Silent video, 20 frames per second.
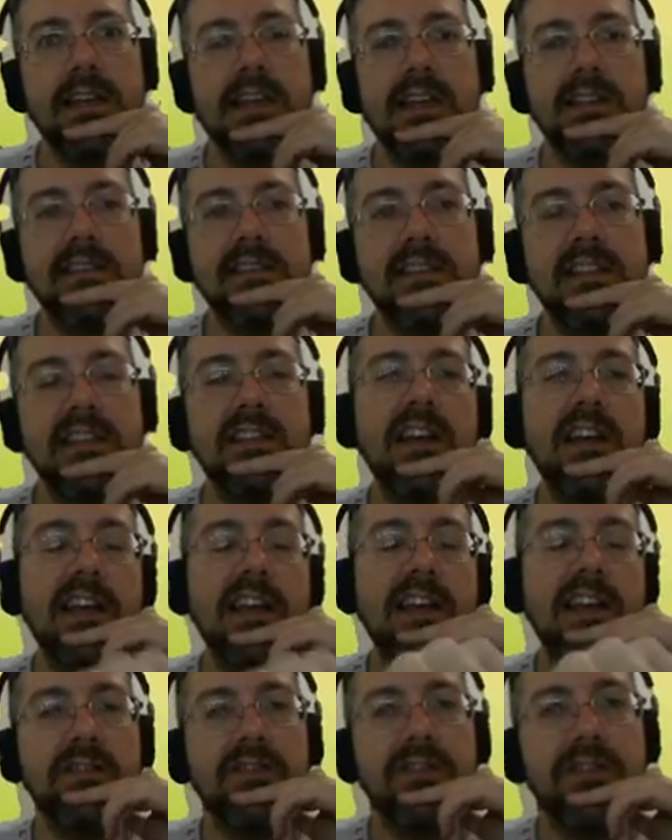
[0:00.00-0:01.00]
as an
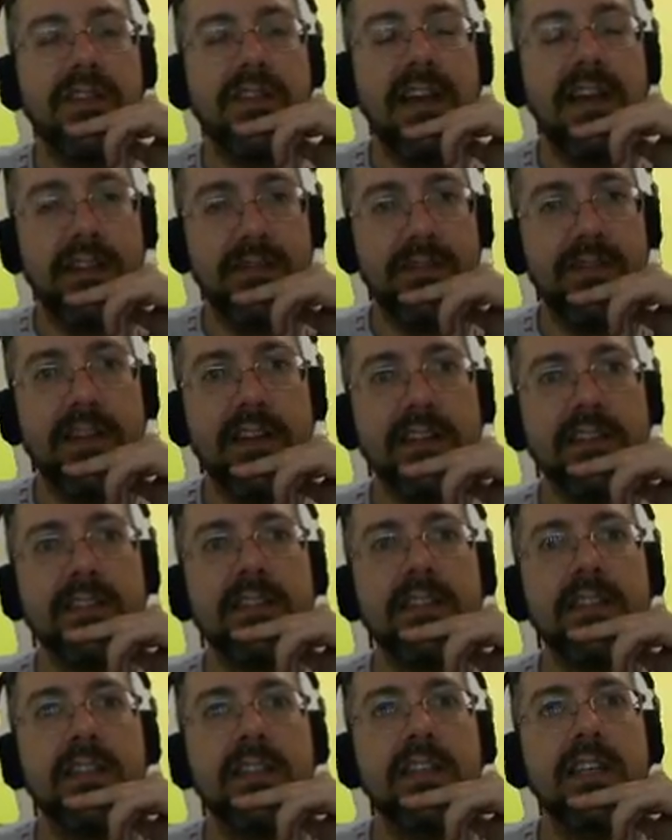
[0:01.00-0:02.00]
effect
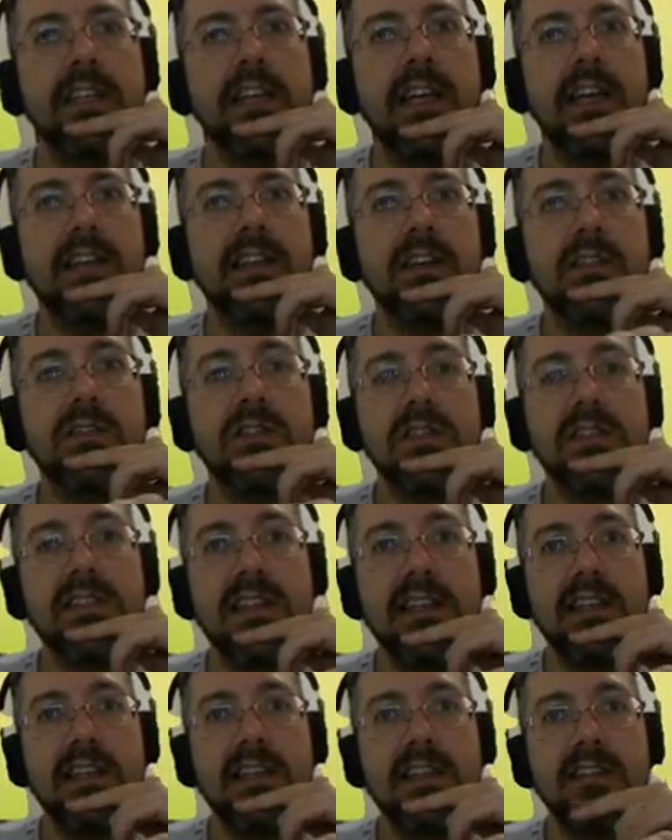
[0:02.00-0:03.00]
and also
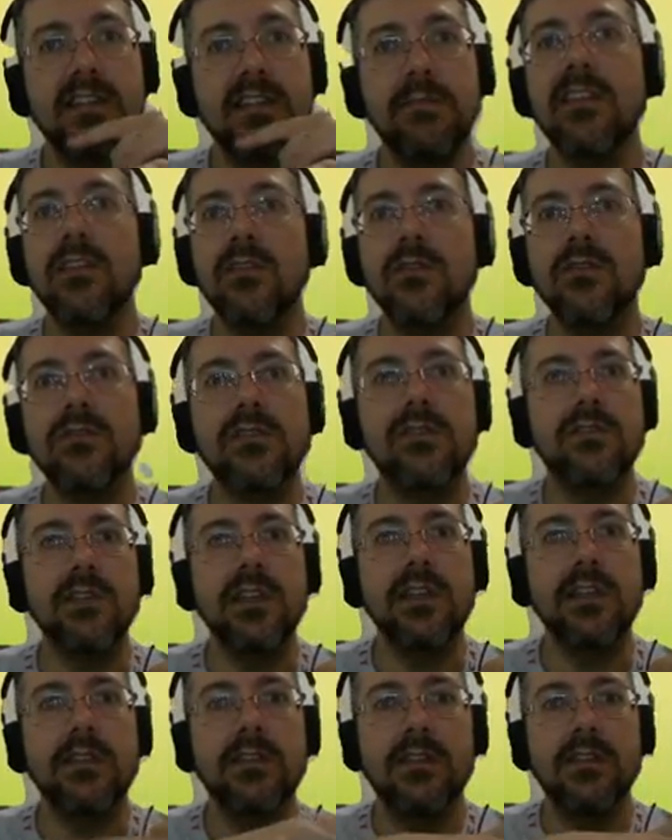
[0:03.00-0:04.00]
send MIDI notes to
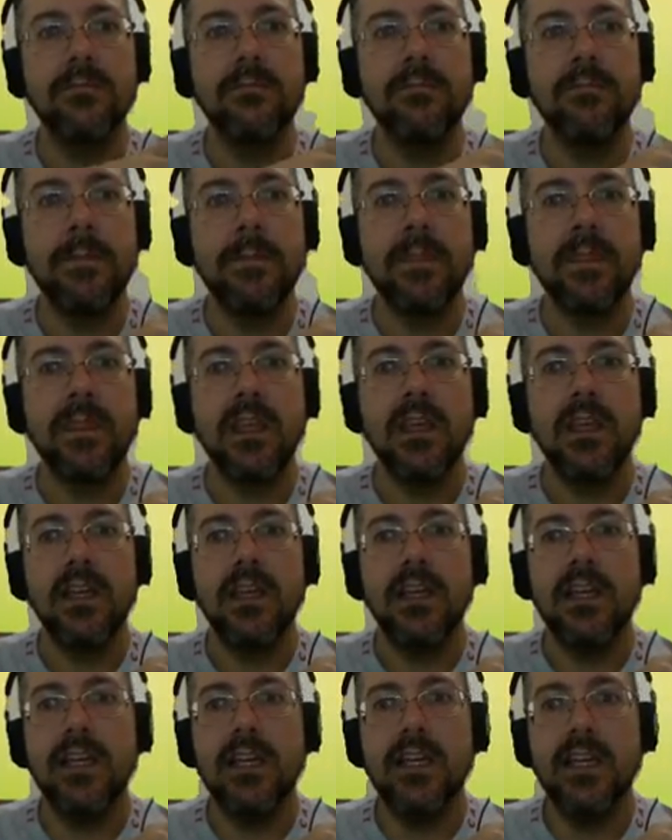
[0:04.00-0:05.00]
it.
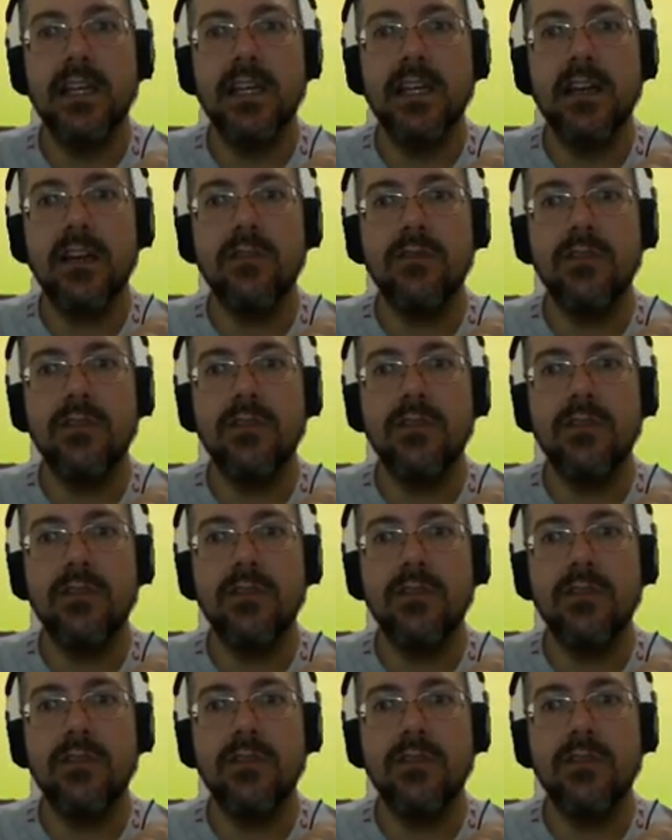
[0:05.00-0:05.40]
I'm